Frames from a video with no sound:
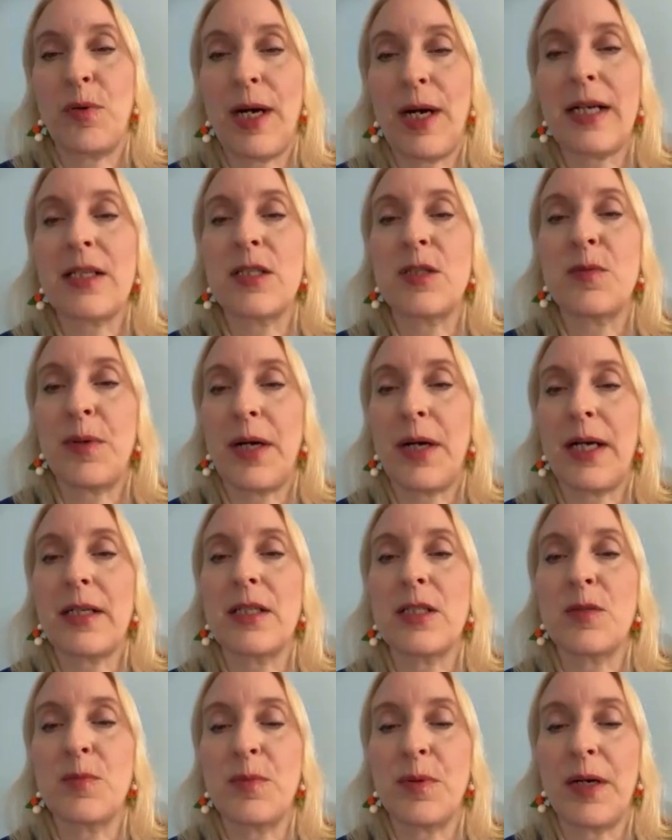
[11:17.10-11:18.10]
practice,
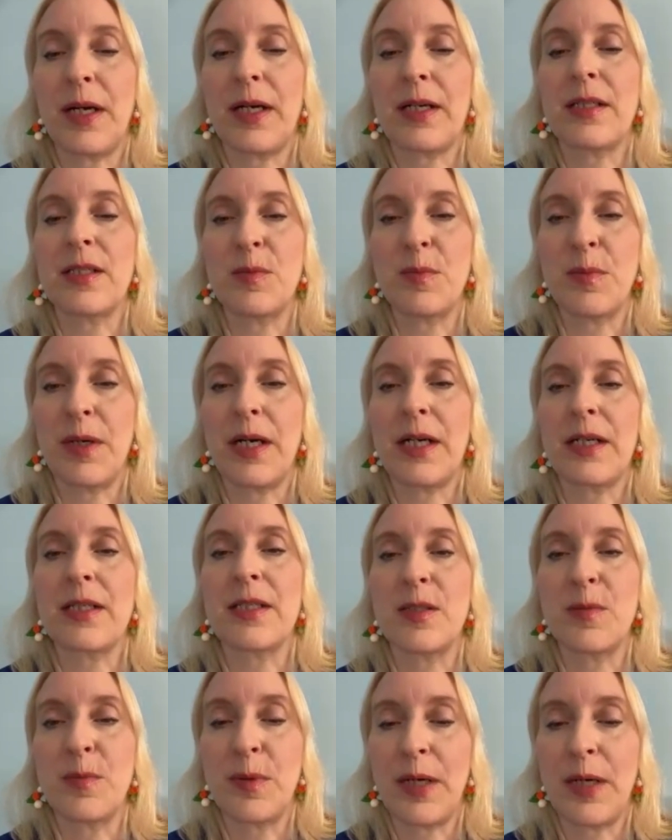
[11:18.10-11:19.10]
practice, practice,
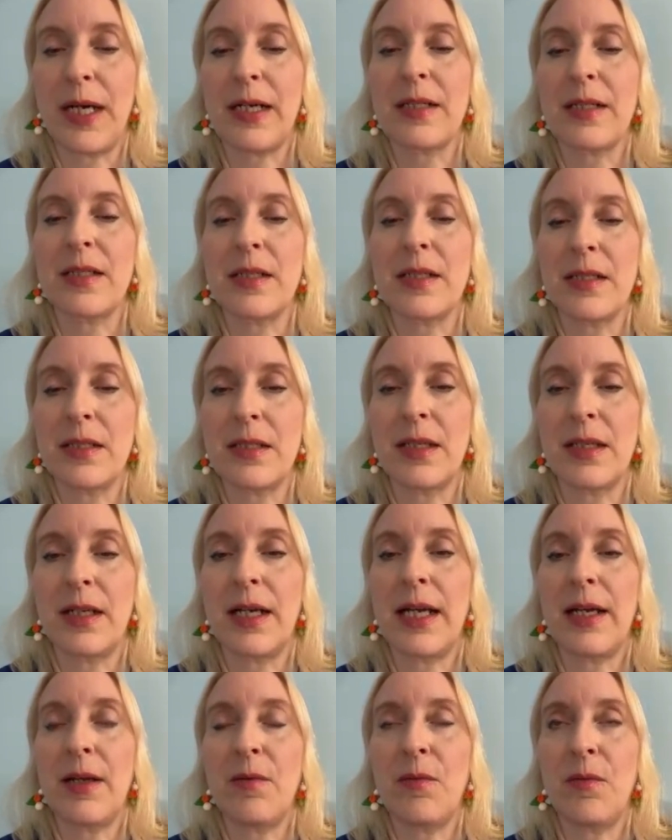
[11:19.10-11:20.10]
practice, practice. And
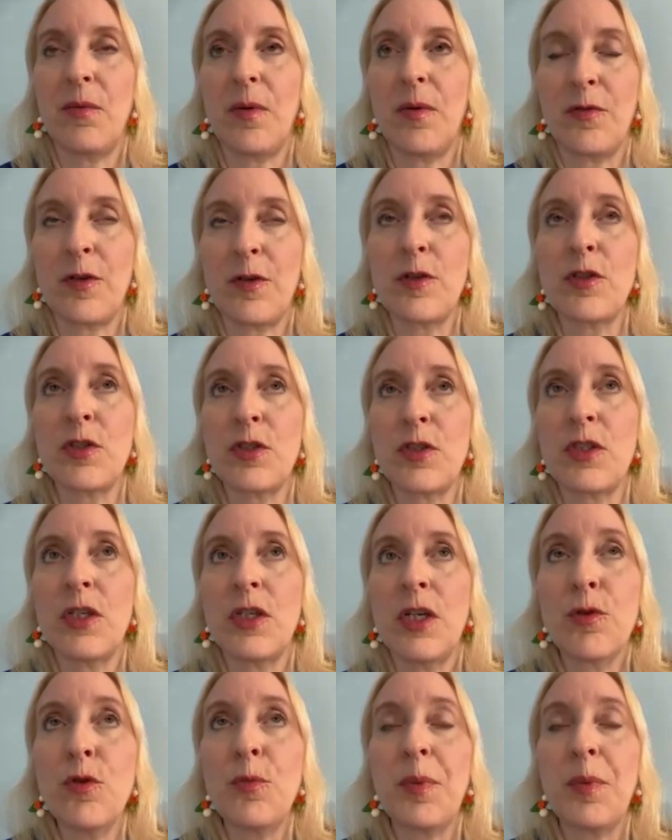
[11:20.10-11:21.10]
the first
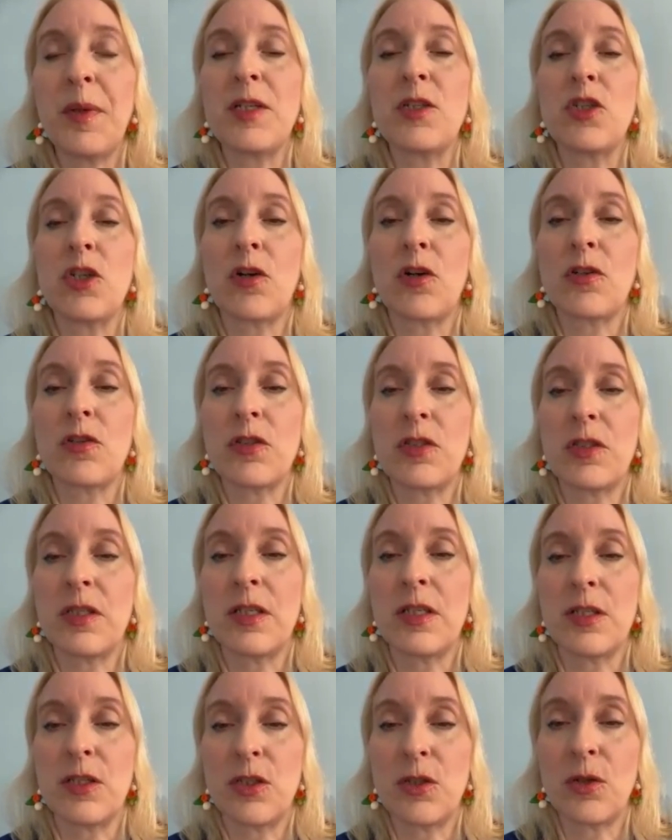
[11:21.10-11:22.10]
group in
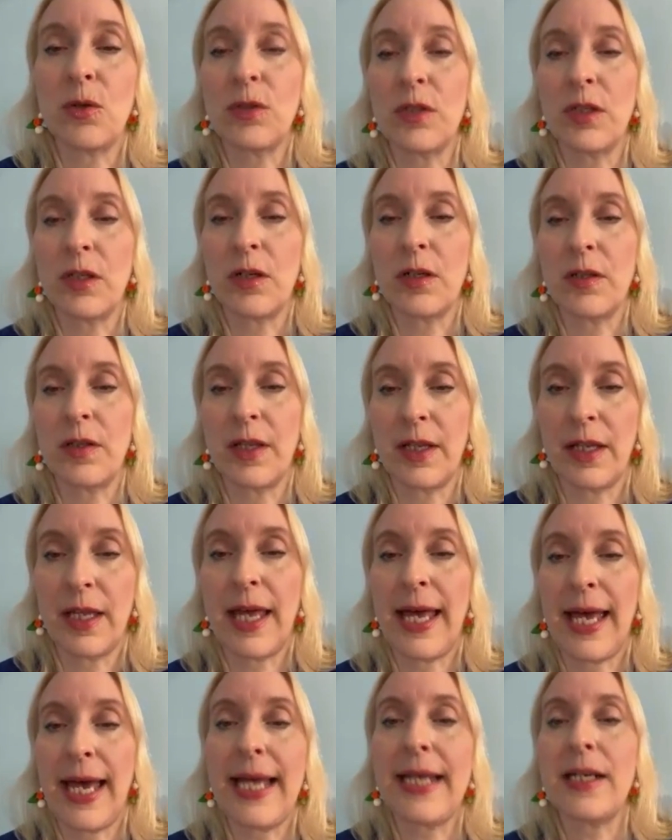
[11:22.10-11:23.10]
Charleston that
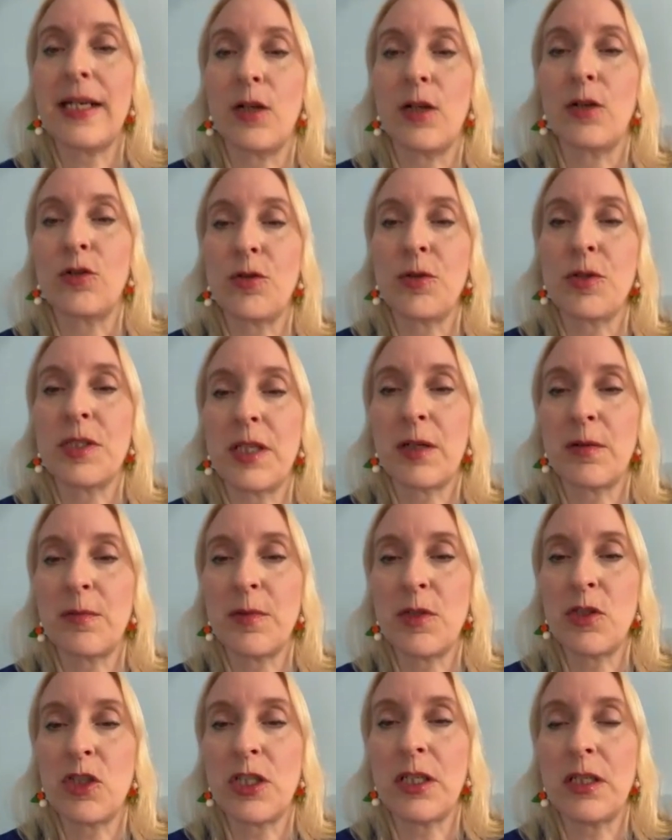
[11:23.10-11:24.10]
had an ultrasound
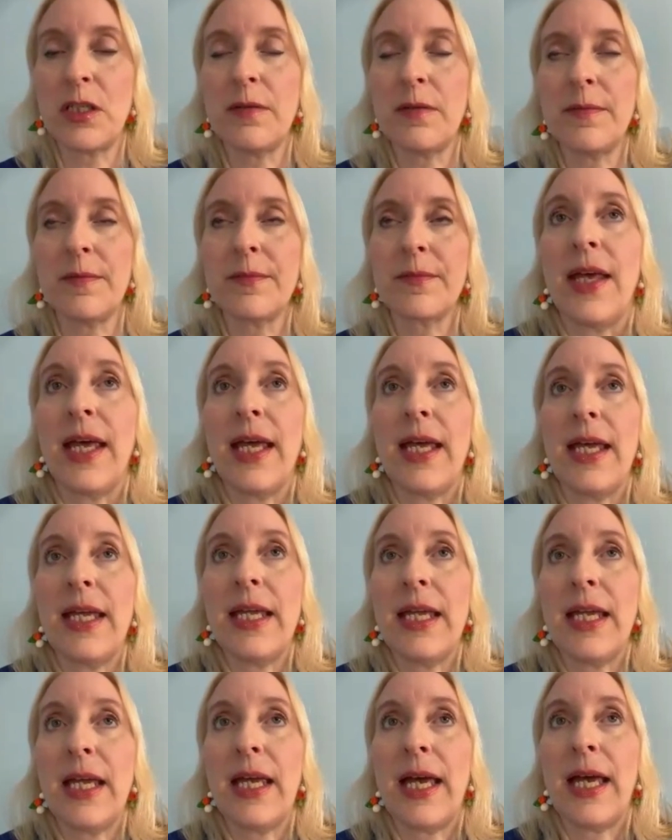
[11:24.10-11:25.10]
machine,
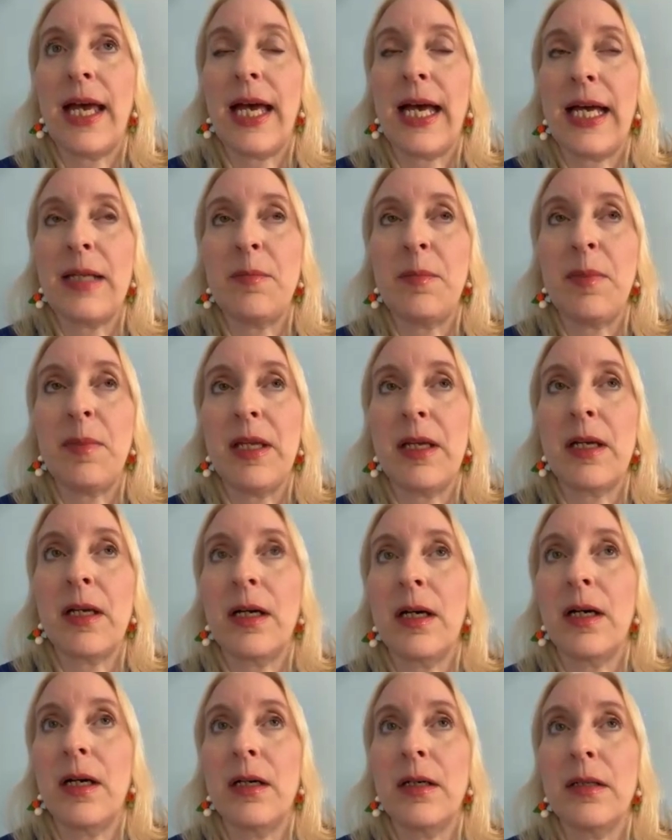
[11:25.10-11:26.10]
they had me
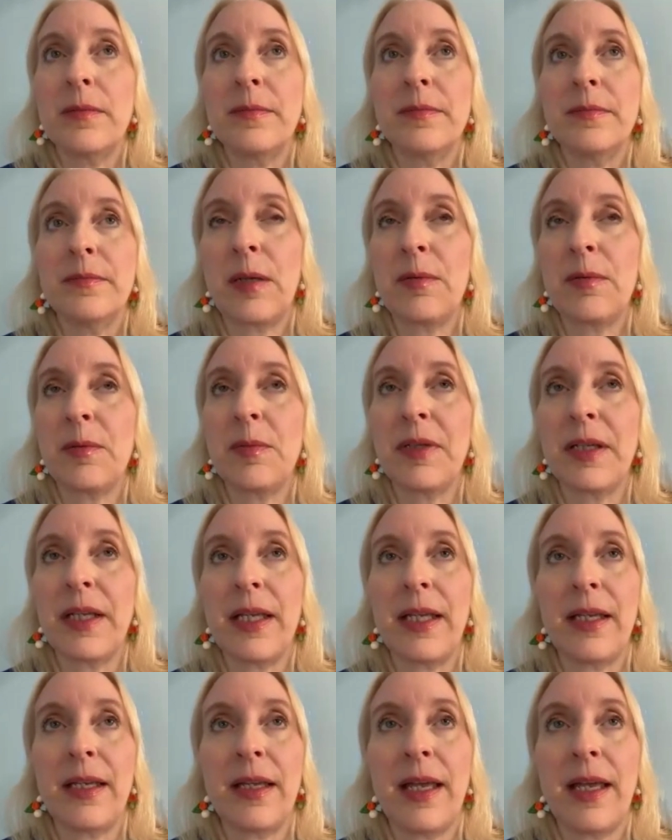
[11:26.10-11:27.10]
come
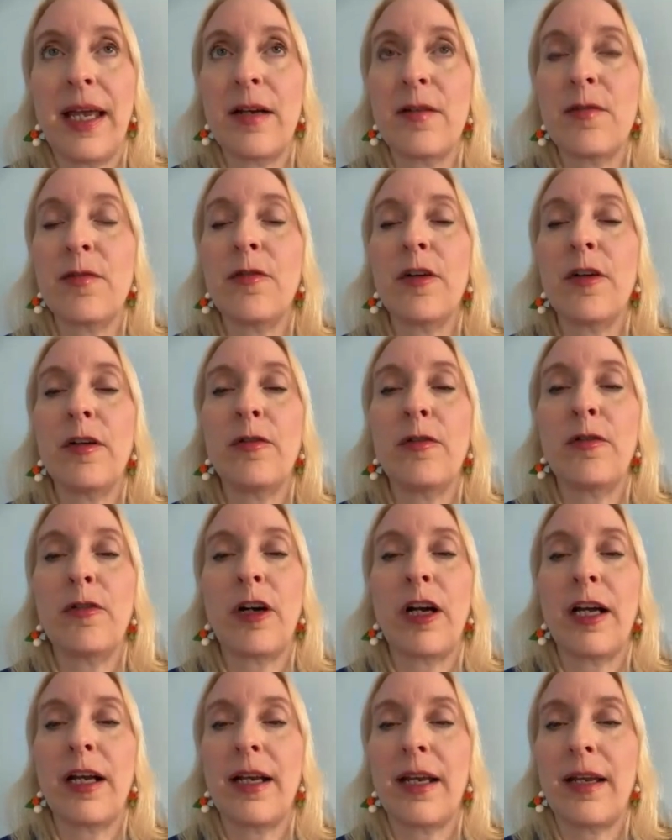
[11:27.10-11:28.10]
probably every
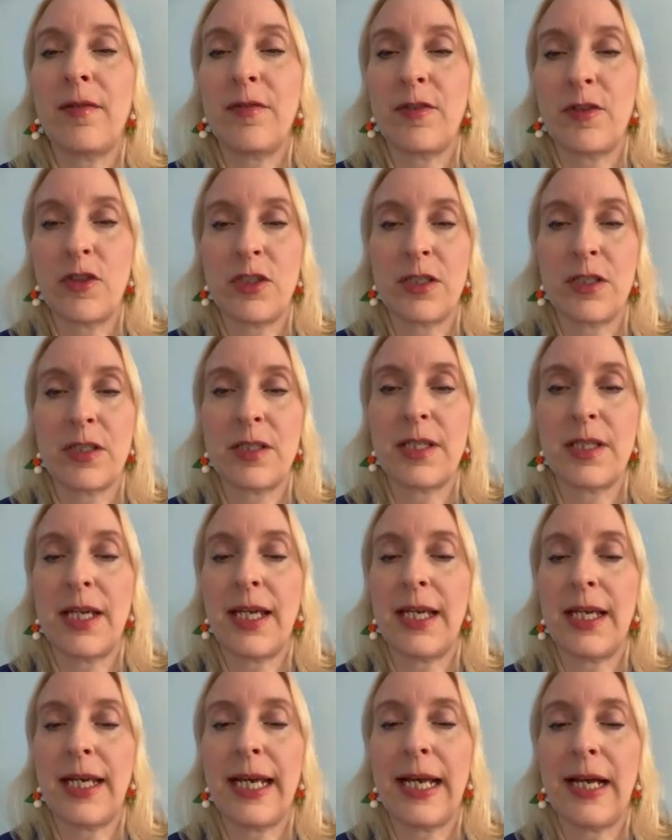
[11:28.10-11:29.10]
Friday for 6 to
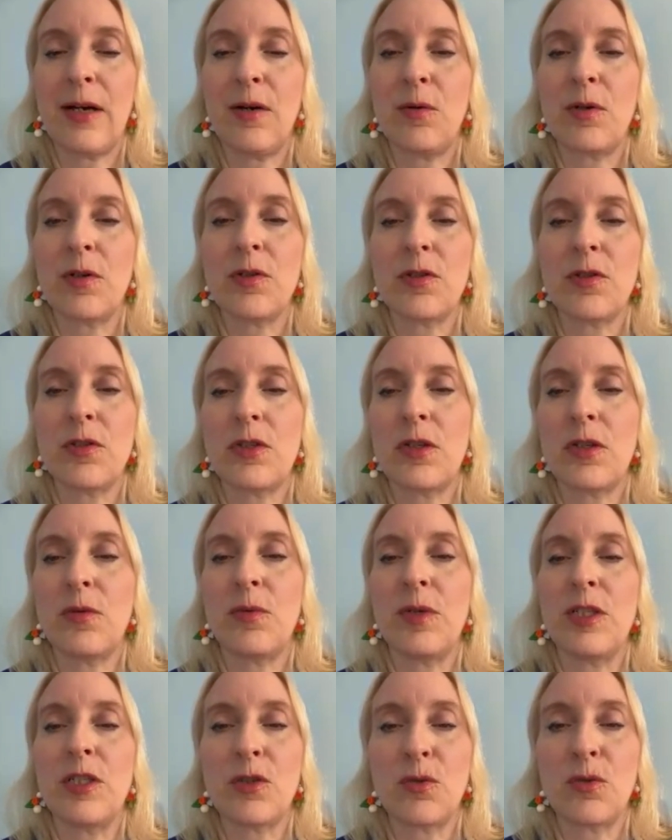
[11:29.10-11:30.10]
8 hours. And
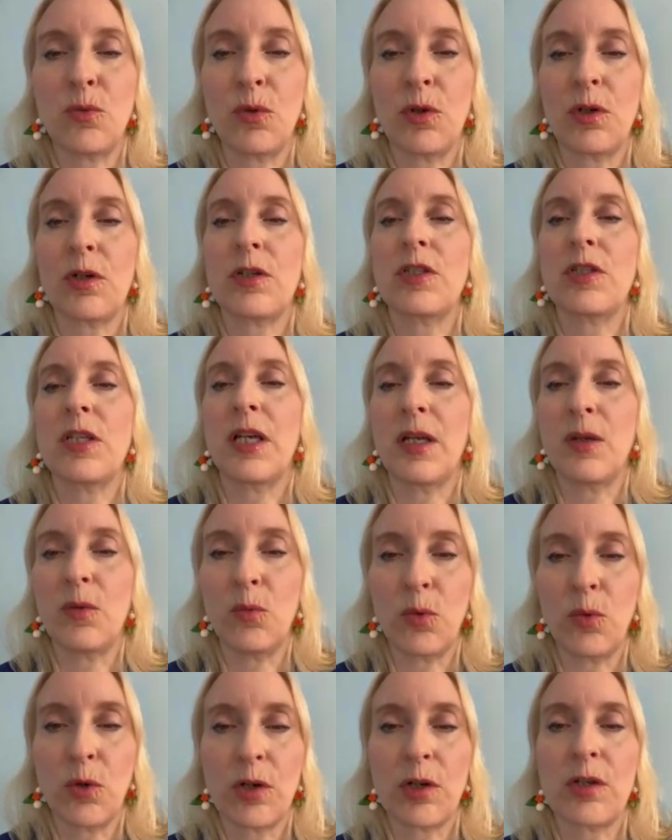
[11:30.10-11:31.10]
we just worked
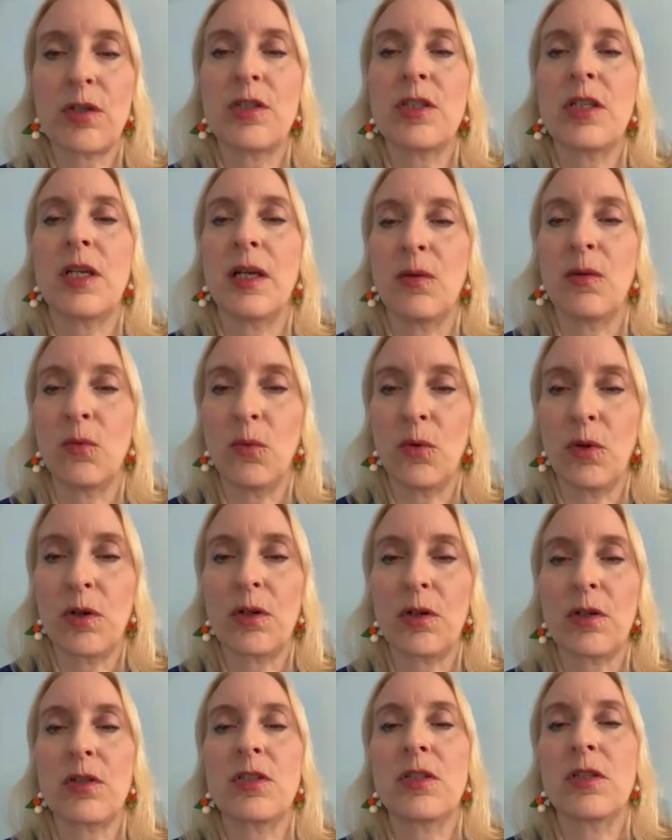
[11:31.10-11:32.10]
and worked and
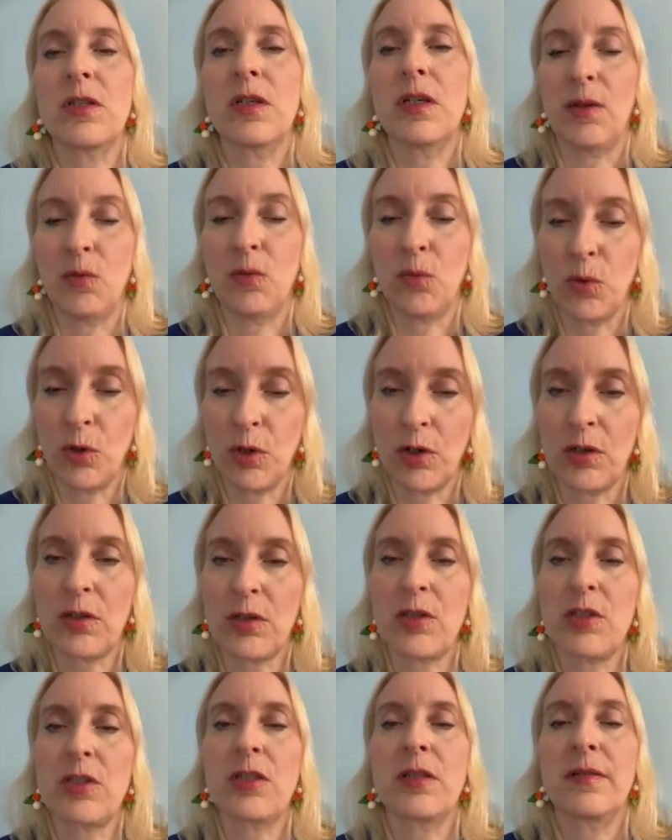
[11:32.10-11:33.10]
worked and
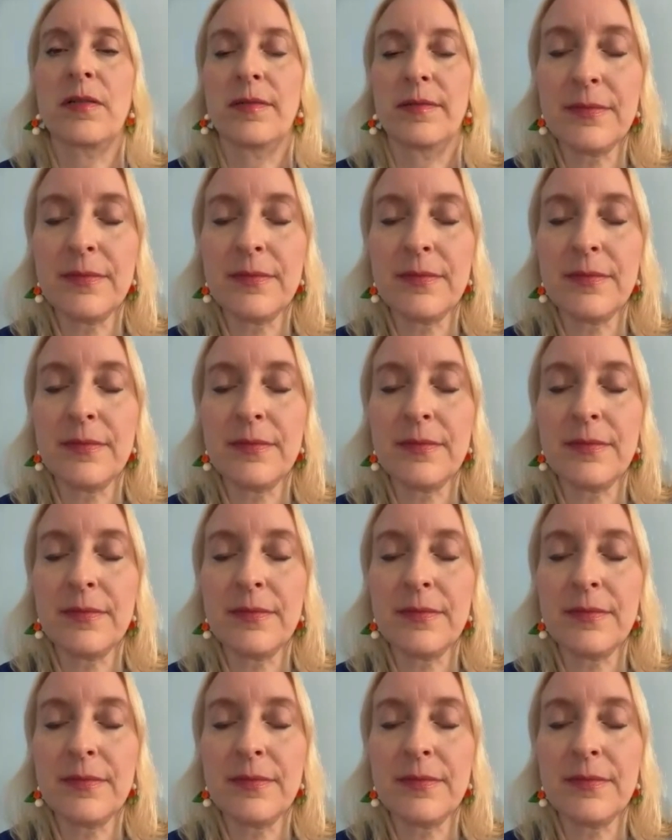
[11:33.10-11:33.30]
worked.